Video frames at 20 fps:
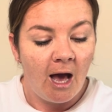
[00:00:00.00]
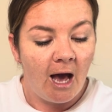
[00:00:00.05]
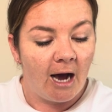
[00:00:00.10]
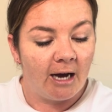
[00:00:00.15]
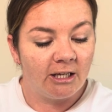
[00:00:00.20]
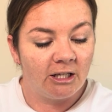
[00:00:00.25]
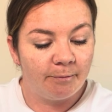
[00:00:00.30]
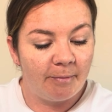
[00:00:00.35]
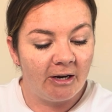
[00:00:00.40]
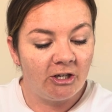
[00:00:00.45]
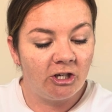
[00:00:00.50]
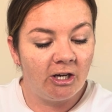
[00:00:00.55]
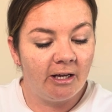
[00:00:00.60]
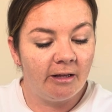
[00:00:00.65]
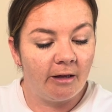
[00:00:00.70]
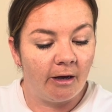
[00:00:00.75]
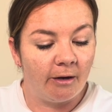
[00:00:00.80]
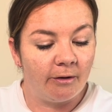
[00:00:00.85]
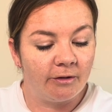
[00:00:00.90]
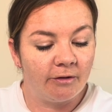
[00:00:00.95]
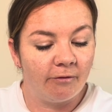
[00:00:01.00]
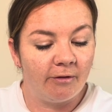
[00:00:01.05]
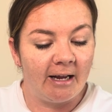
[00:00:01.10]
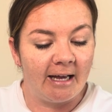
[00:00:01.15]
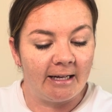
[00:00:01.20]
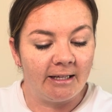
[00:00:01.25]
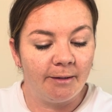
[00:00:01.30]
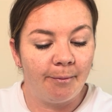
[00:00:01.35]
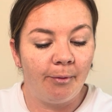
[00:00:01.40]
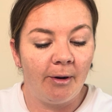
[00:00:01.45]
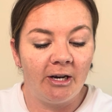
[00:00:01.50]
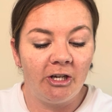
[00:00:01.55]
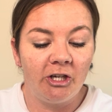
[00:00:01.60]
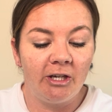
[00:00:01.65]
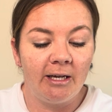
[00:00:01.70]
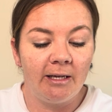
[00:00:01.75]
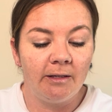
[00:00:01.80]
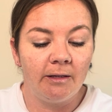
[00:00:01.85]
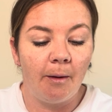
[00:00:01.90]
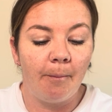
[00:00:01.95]
especially those related to
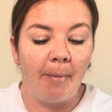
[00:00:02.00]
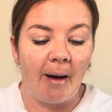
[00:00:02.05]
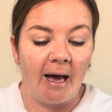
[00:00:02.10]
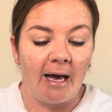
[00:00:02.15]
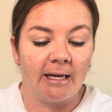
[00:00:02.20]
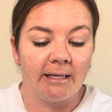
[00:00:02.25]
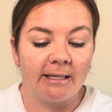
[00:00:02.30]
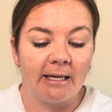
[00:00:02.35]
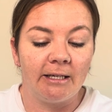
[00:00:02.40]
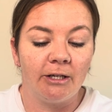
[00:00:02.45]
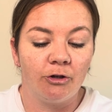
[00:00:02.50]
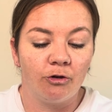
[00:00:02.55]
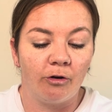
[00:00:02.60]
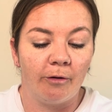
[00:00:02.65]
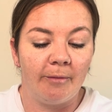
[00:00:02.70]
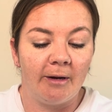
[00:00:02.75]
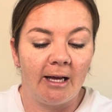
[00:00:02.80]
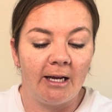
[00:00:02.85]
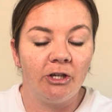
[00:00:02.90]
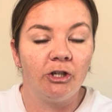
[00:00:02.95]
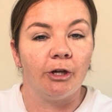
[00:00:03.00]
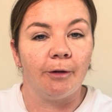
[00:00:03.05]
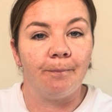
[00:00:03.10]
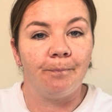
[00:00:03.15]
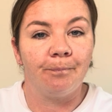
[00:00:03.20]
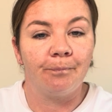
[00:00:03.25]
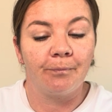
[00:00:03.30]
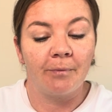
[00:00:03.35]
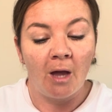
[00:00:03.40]
prejudice, bias, and discrimination.